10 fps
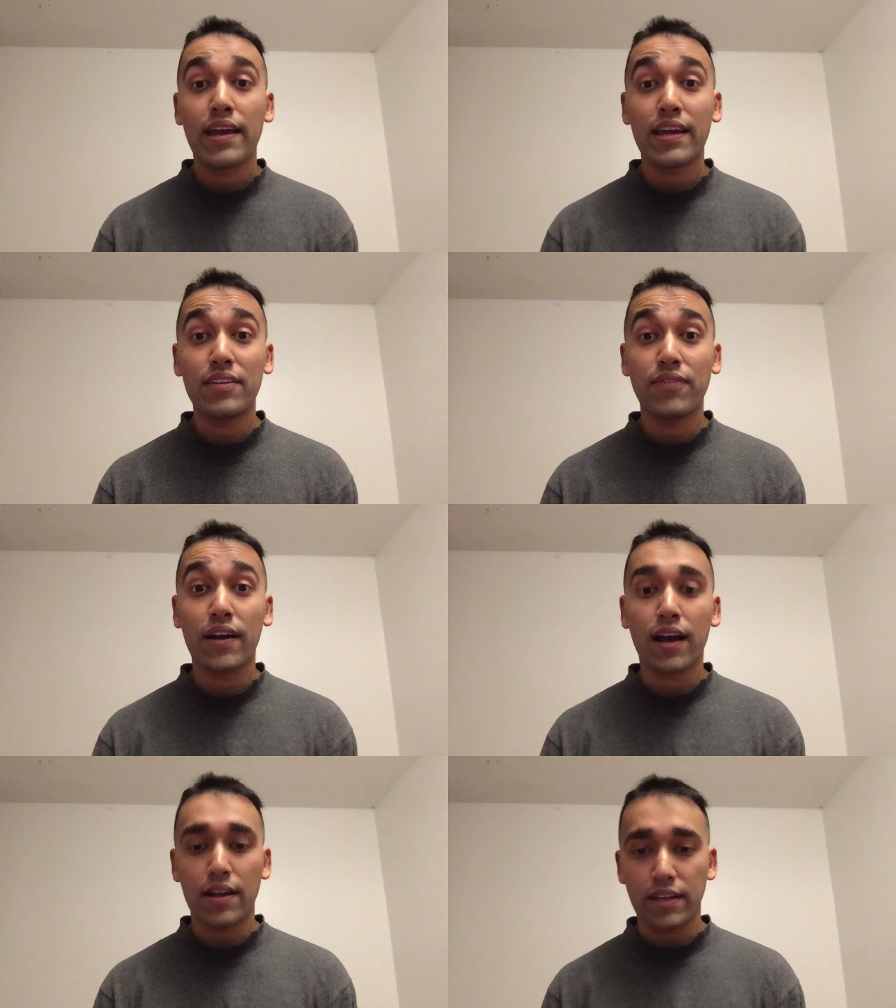Get the
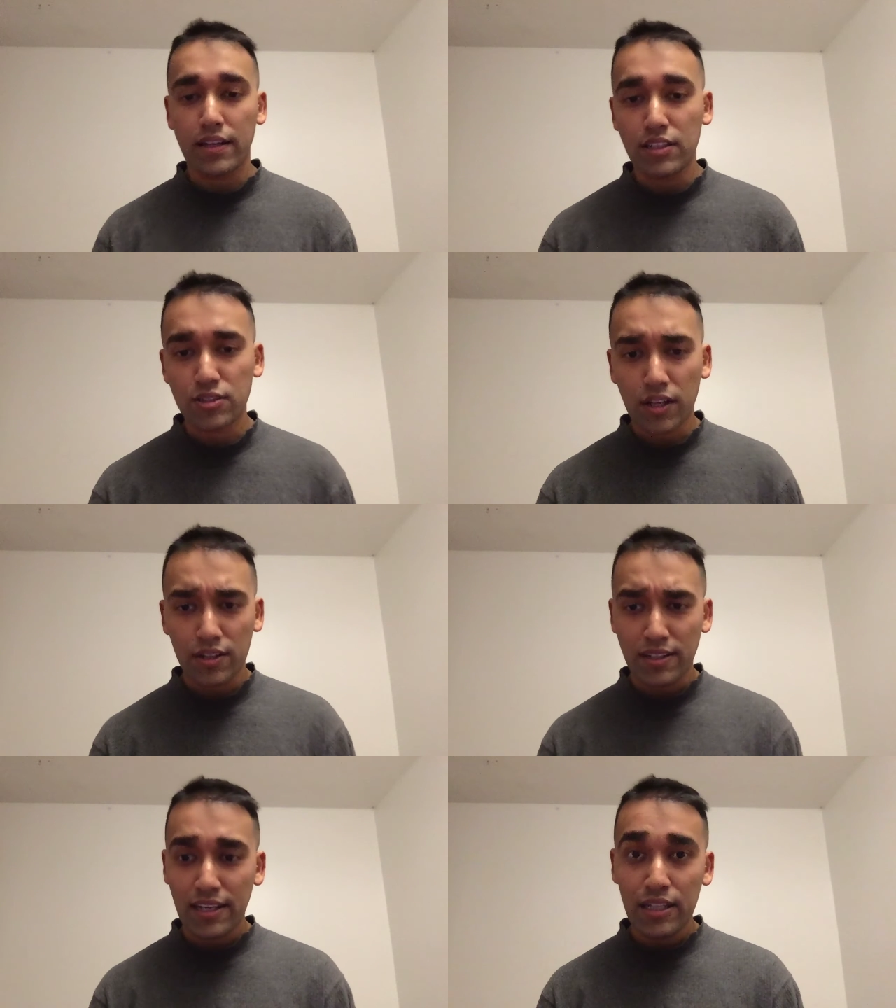fuck out of here. That's all I
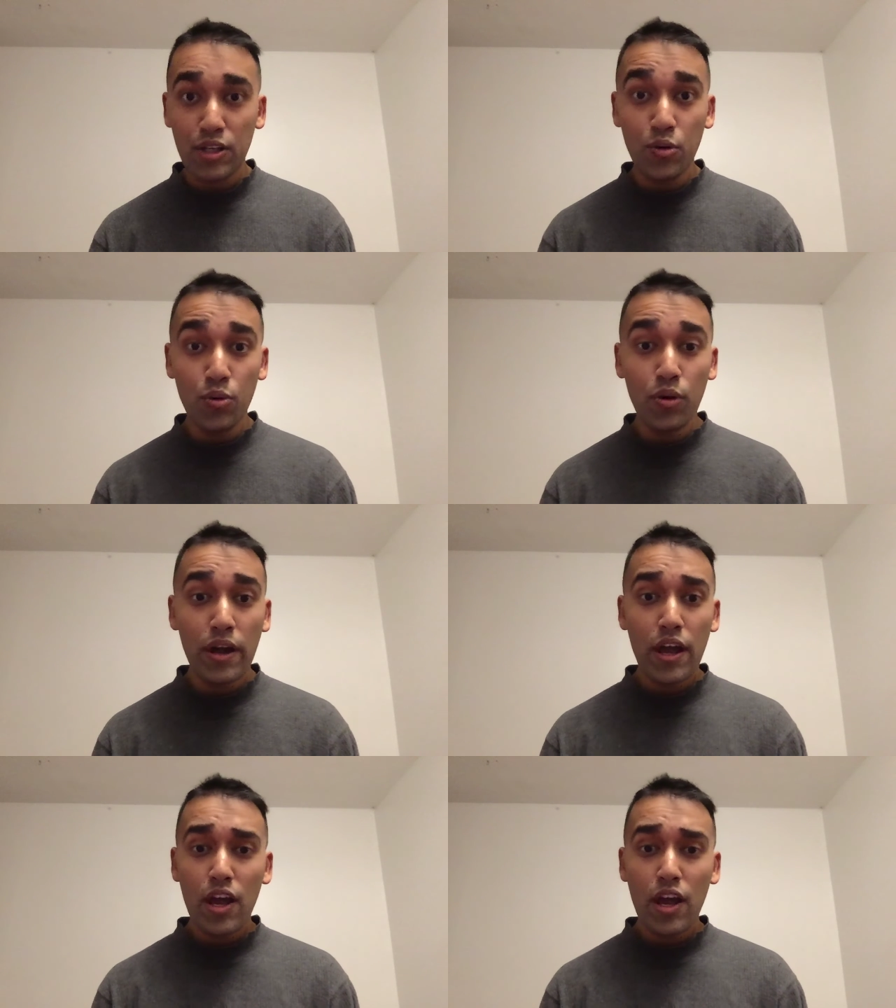gotta tell you.